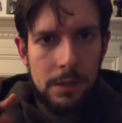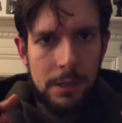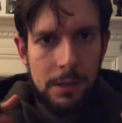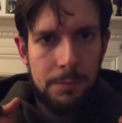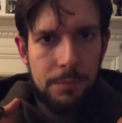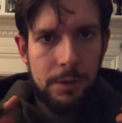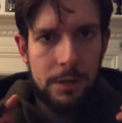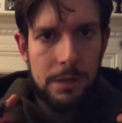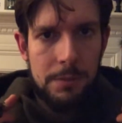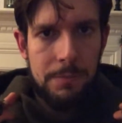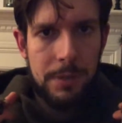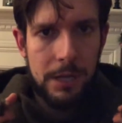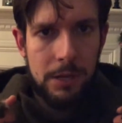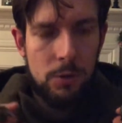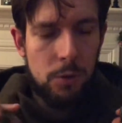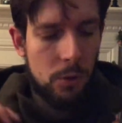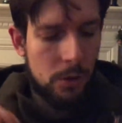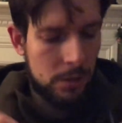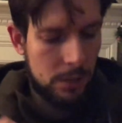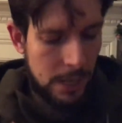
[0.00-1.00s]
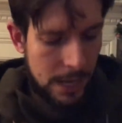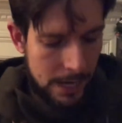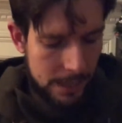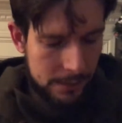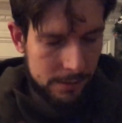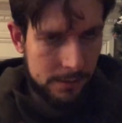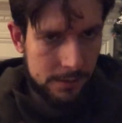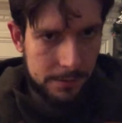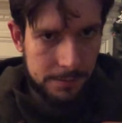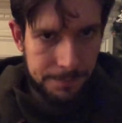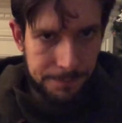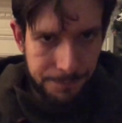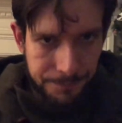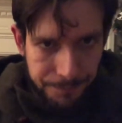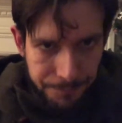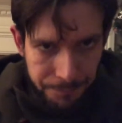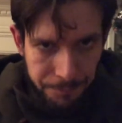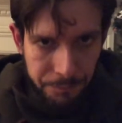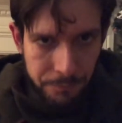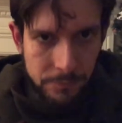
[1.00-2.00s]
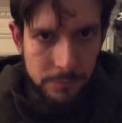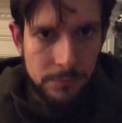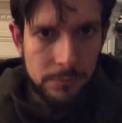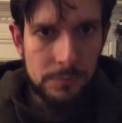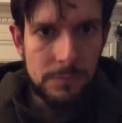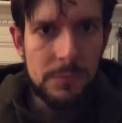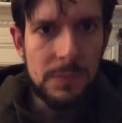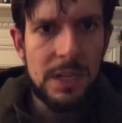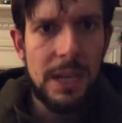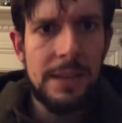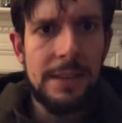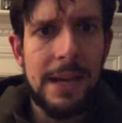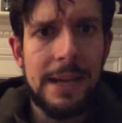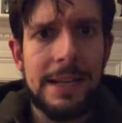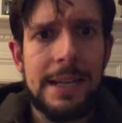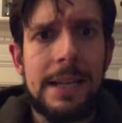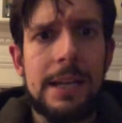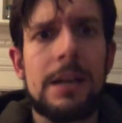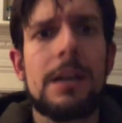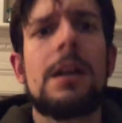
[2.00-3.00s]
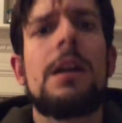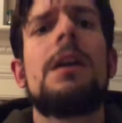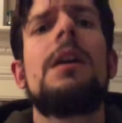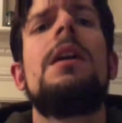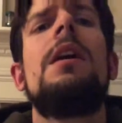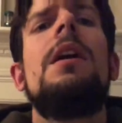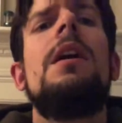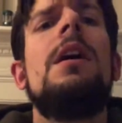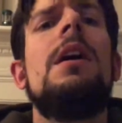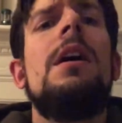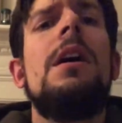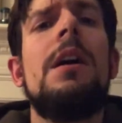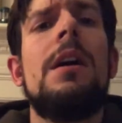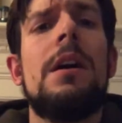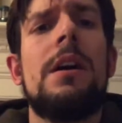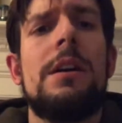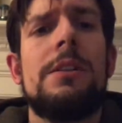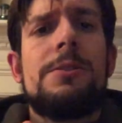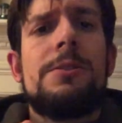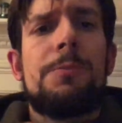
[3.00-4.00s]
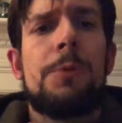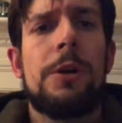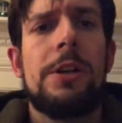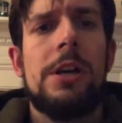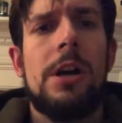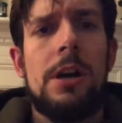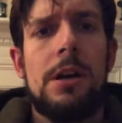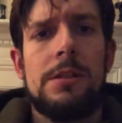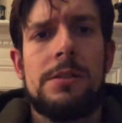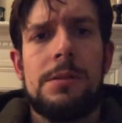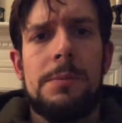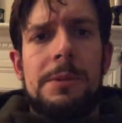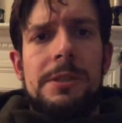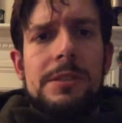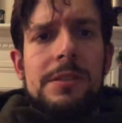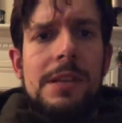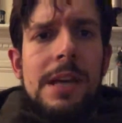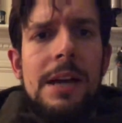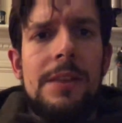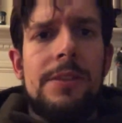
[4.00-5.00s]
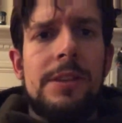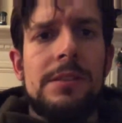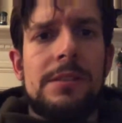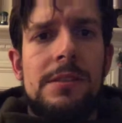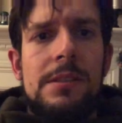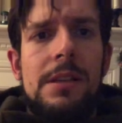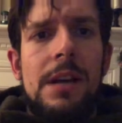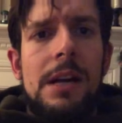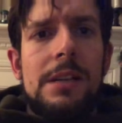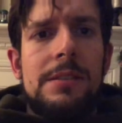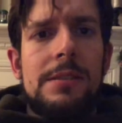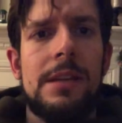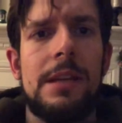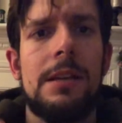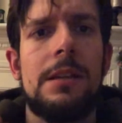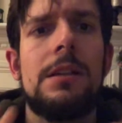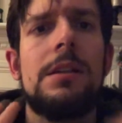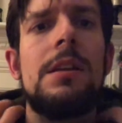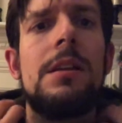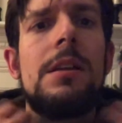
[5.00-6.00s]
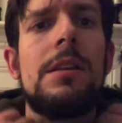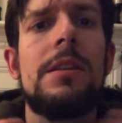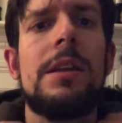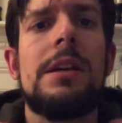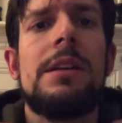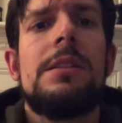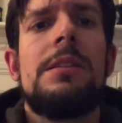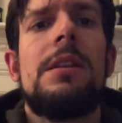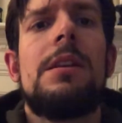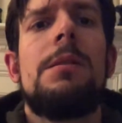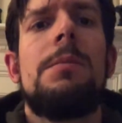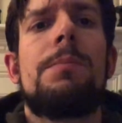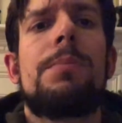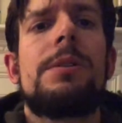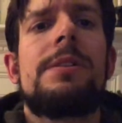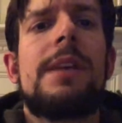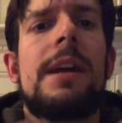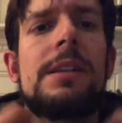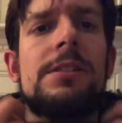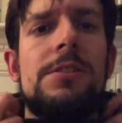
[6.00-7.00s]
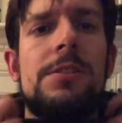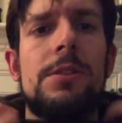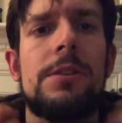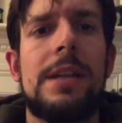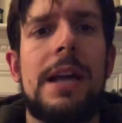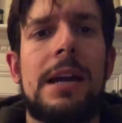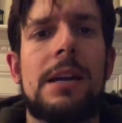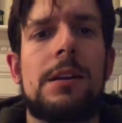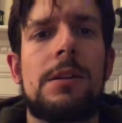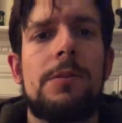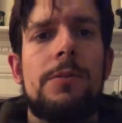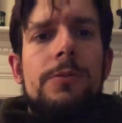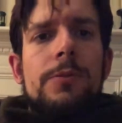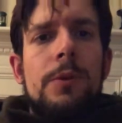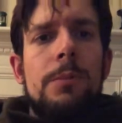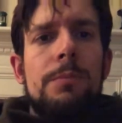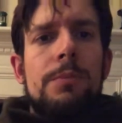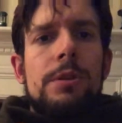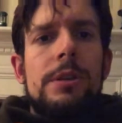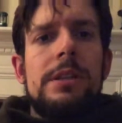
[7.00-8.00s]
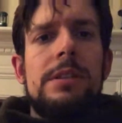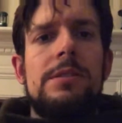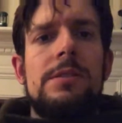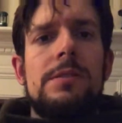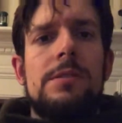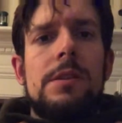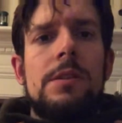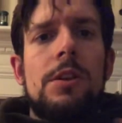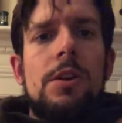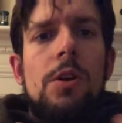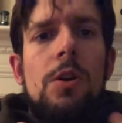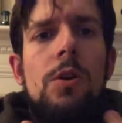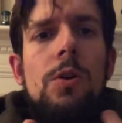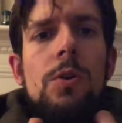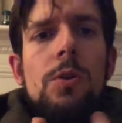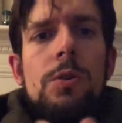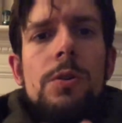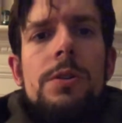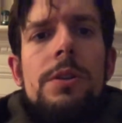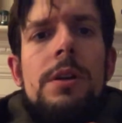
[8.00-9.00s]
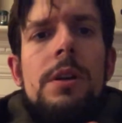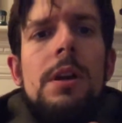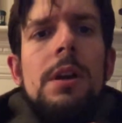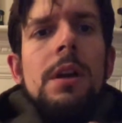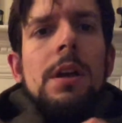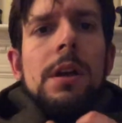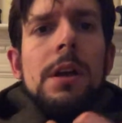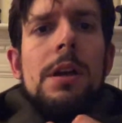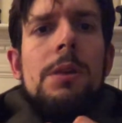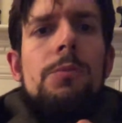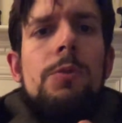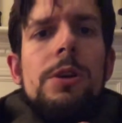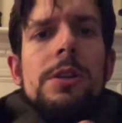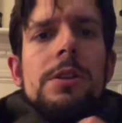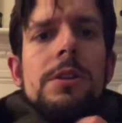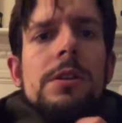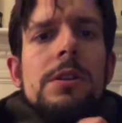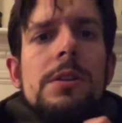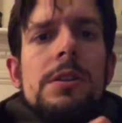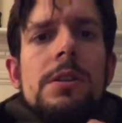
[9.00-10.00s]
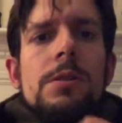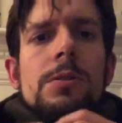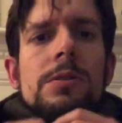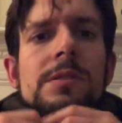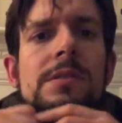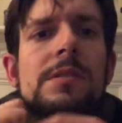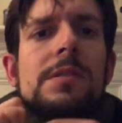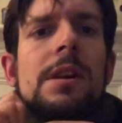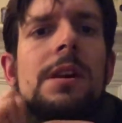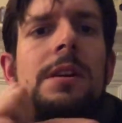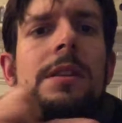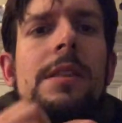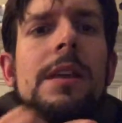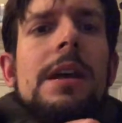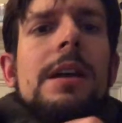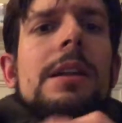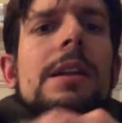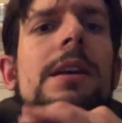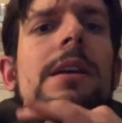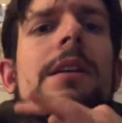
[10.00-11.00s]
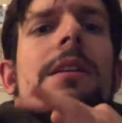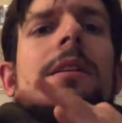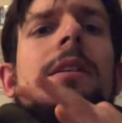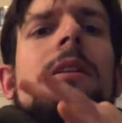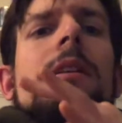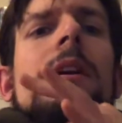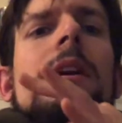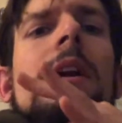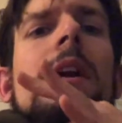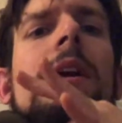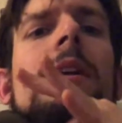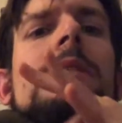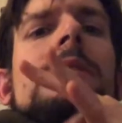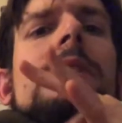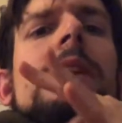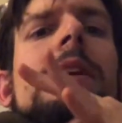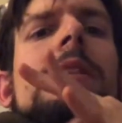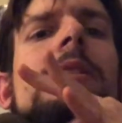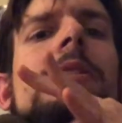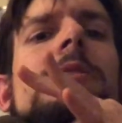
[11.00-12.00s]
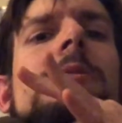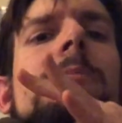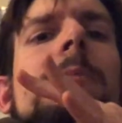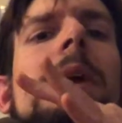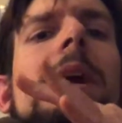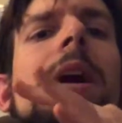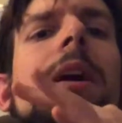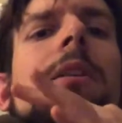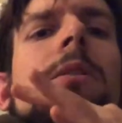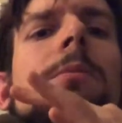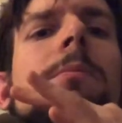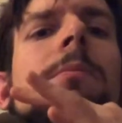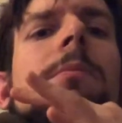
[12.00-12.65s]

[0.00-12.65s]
it, pretty big cord locks. And then here is pretty awesome. It's got this gusset that protects your neck from breezes in the cold. And what you can do is tuck that in, take this bottom,